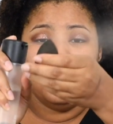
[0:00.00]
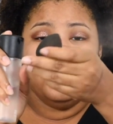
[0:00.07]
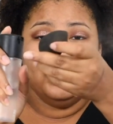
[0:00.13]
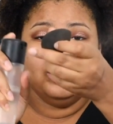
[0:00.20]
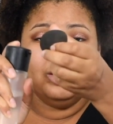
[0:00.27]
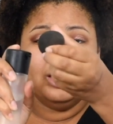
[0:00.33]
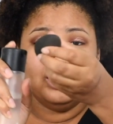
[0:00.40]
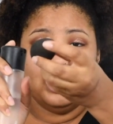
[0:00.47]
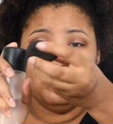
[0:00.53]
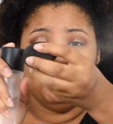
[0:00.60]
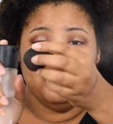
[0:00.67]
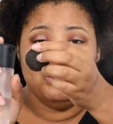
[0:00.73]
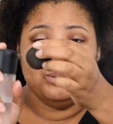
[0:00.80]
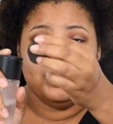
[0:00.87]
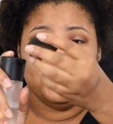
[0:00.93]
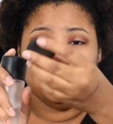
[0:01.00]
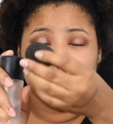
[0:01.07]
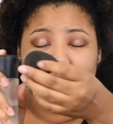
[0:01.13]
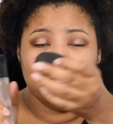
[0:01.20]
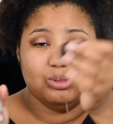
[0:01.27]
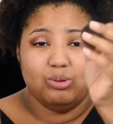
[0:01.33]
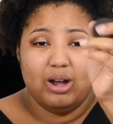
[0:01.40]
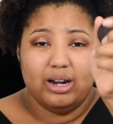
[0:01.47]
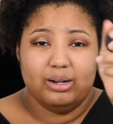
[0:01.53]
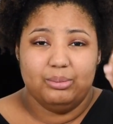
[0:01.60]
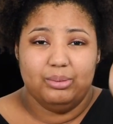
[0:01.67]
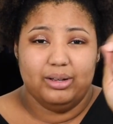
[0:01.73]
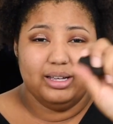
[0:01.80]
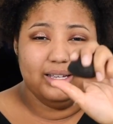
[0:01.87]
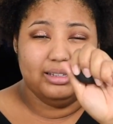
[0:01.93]
I know a lot of people like to use water,
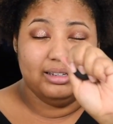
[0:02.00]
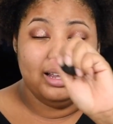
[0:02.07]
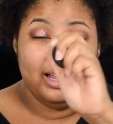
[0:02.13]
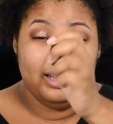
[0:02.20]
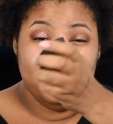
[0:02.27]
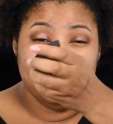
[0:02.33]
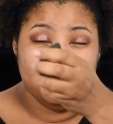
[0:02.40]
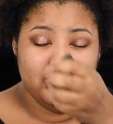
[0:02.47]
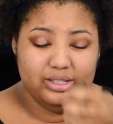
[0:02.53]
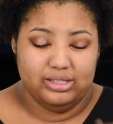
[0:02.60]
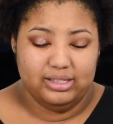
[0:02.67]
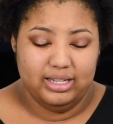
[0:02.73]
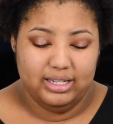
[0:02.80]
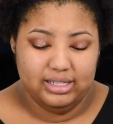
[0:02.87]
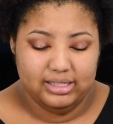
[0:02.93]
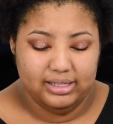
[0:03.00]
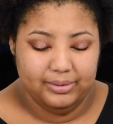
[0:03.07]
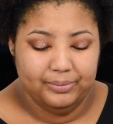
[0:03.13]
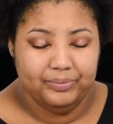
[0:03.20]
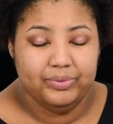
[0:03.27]
but I like to use this.